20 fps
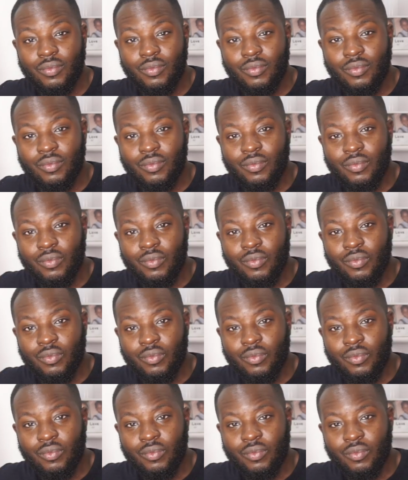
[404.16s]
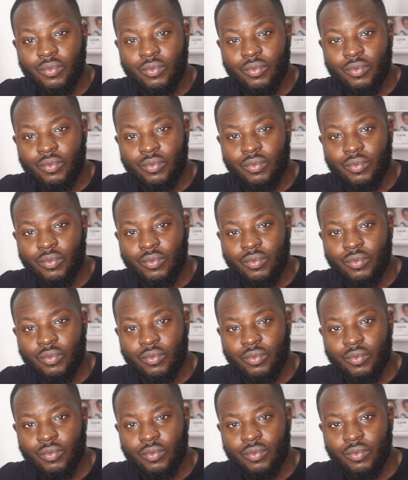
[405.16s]

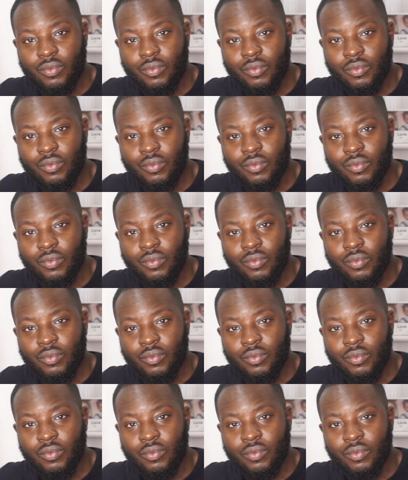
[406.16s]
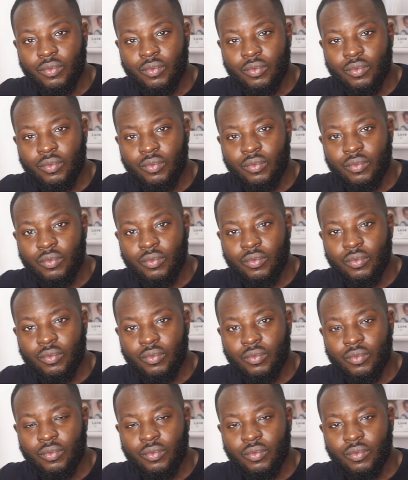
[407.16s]

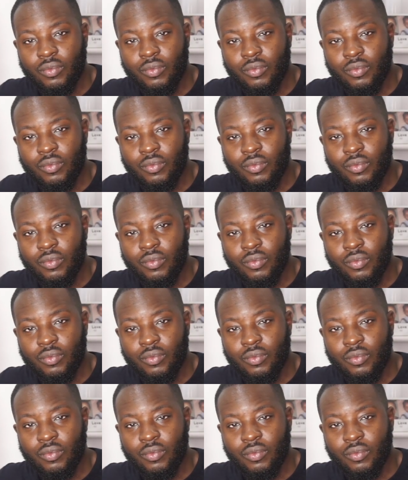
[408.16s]
The person shown says nothing.